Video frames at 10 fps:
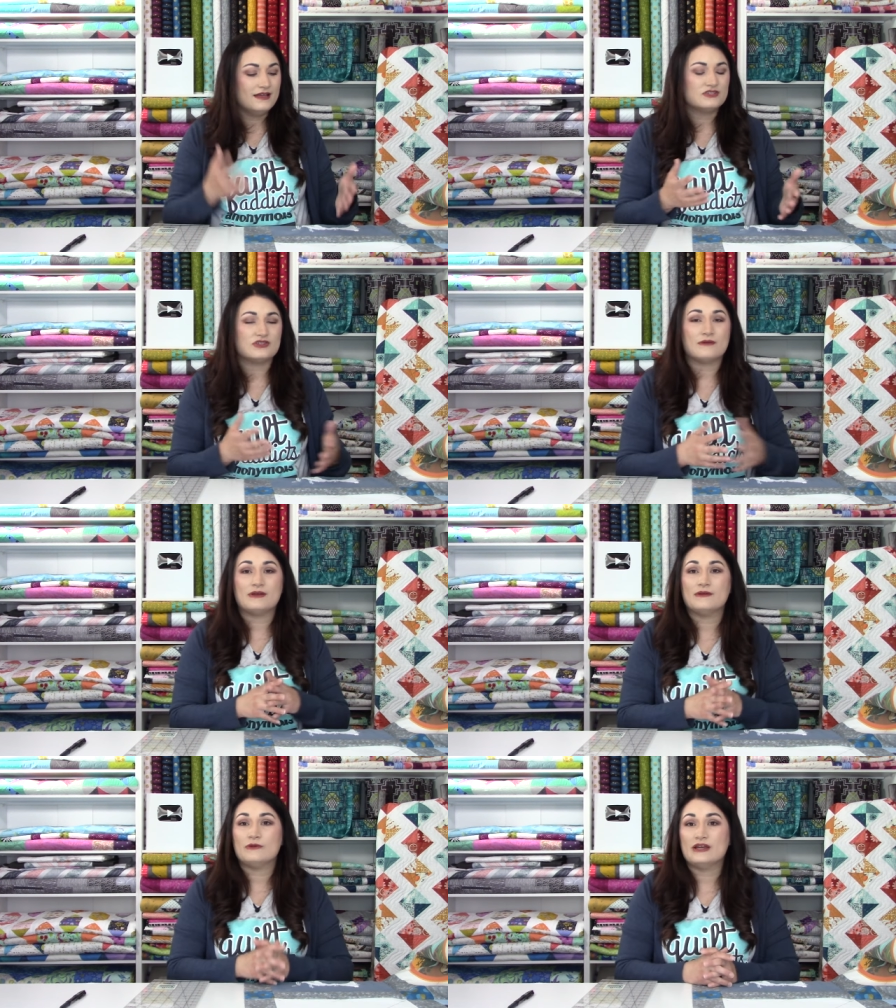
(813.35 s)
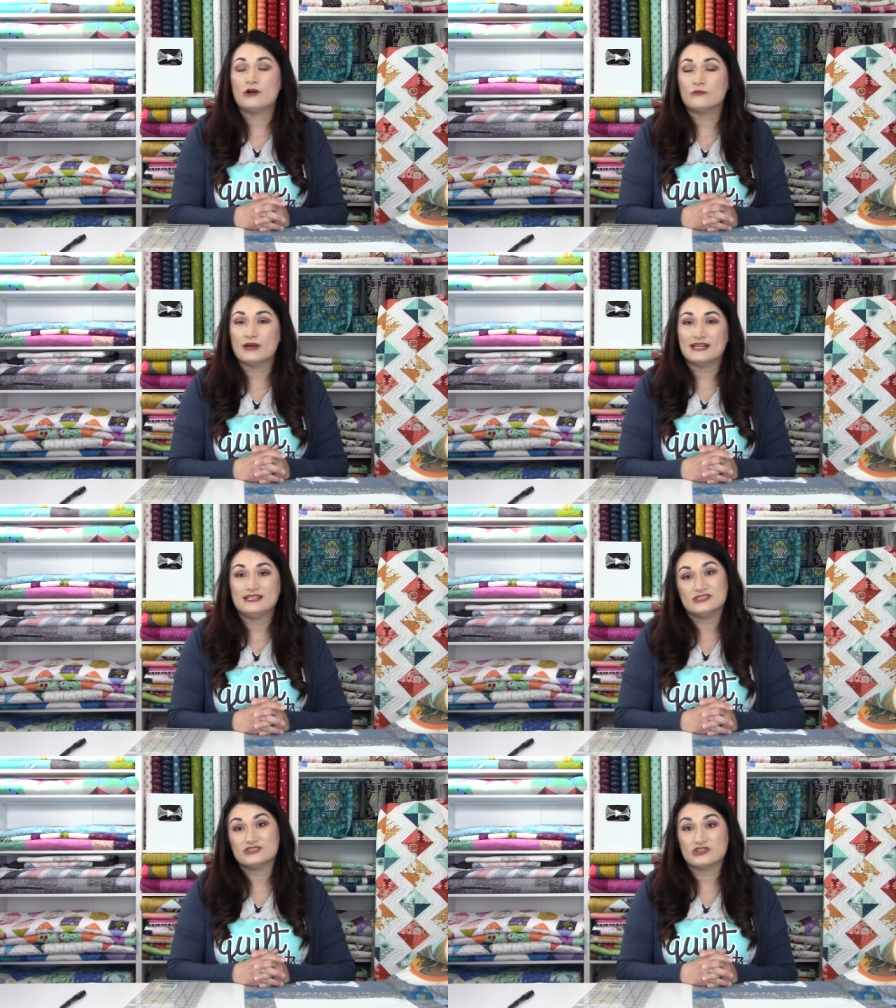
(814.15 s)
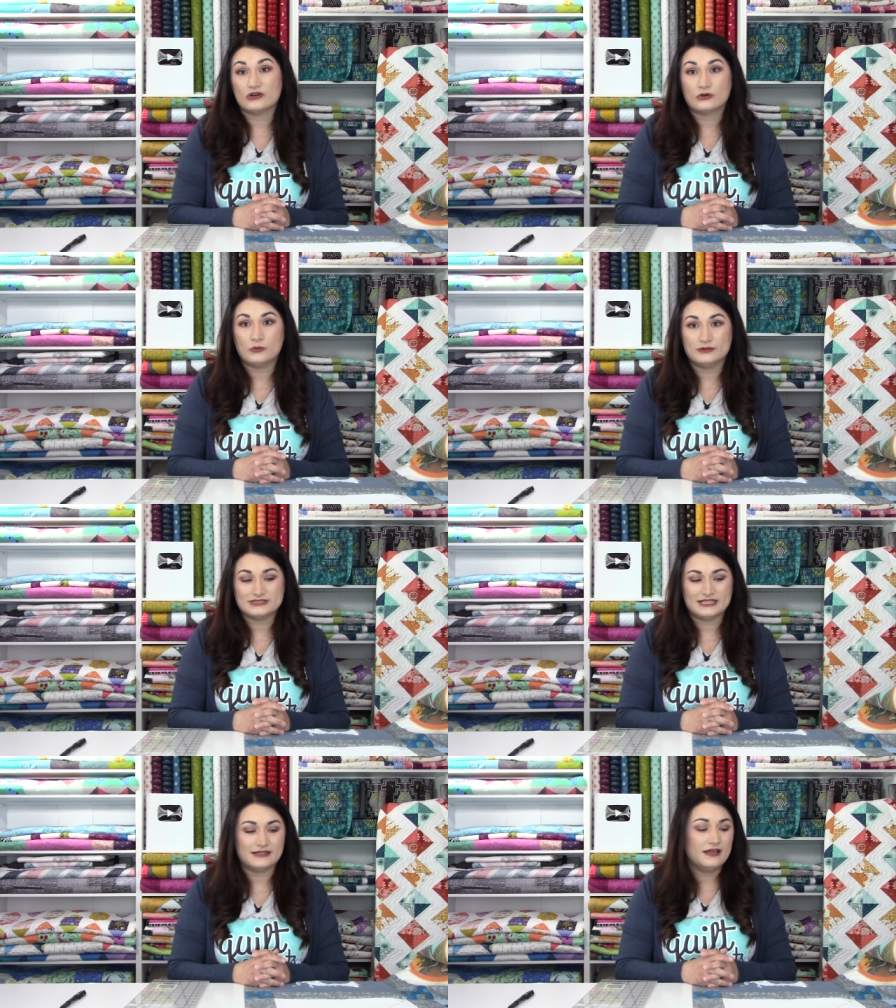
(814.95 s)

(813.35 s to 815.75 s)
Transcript: So that way we are ready to start quilting.